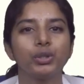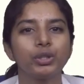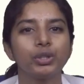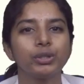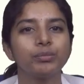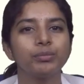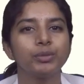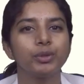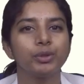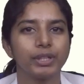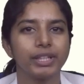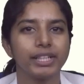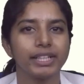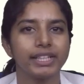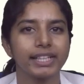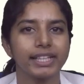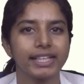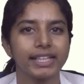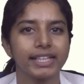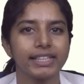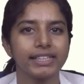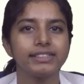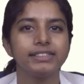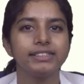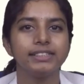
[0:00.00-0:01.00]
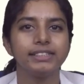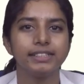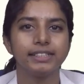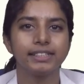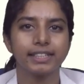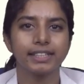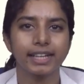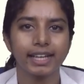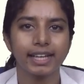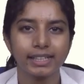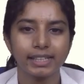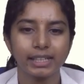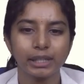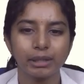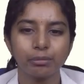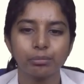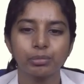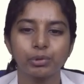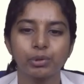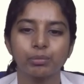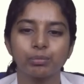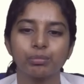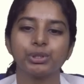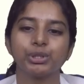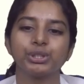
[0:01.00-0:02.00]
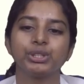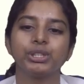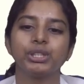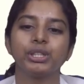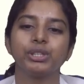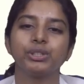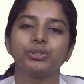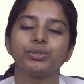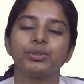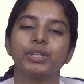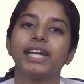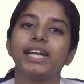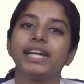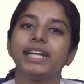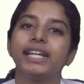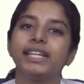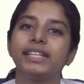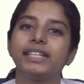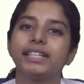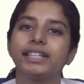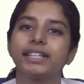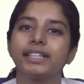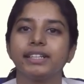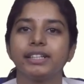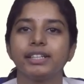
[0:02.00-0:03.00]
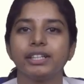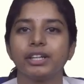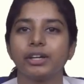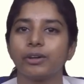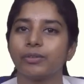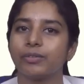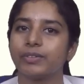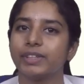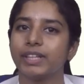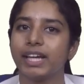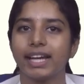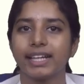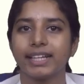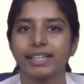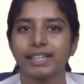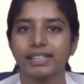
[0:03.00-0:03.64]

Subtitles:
Tooth mobility is directly proportional to the integrity of the